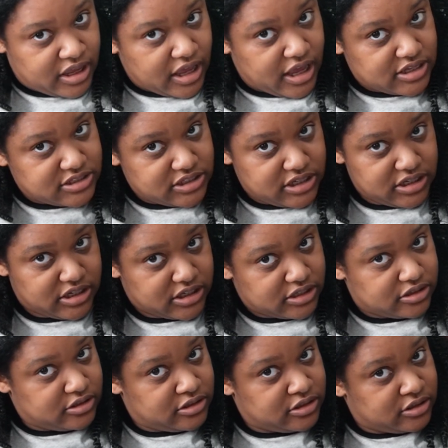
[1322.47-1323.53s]
as a
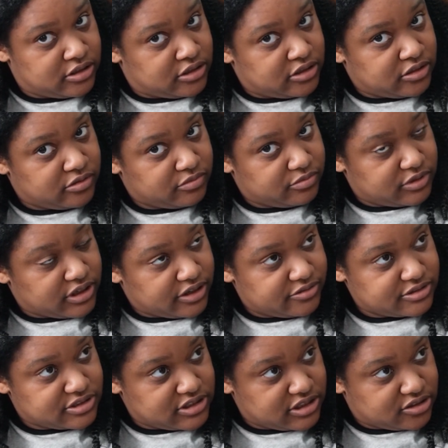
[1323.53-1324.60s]
kid, when I
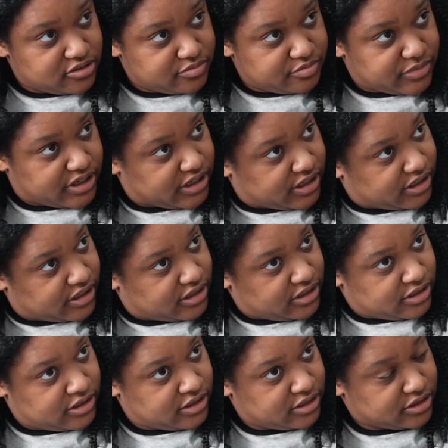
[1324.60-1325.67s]
was little, my
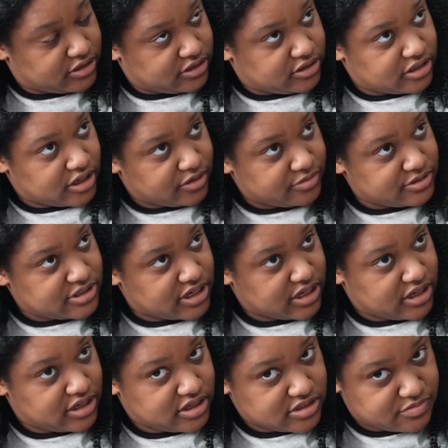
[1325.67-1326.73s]
dad was
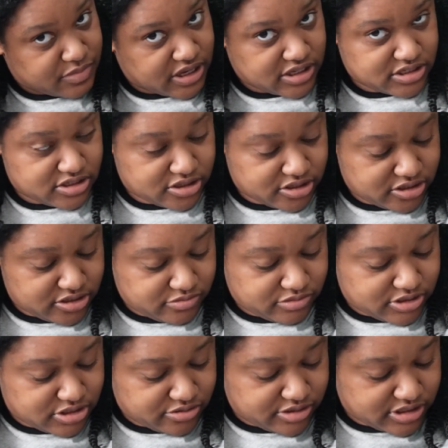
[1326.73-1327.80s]
doing his
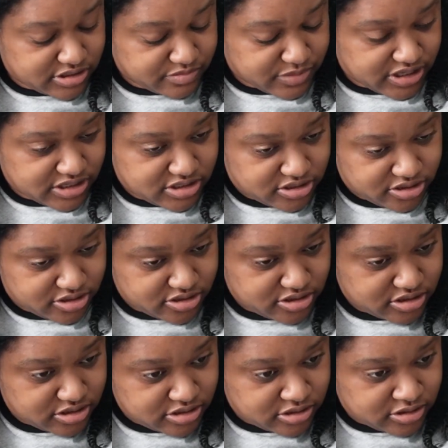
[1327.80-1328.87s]
master's.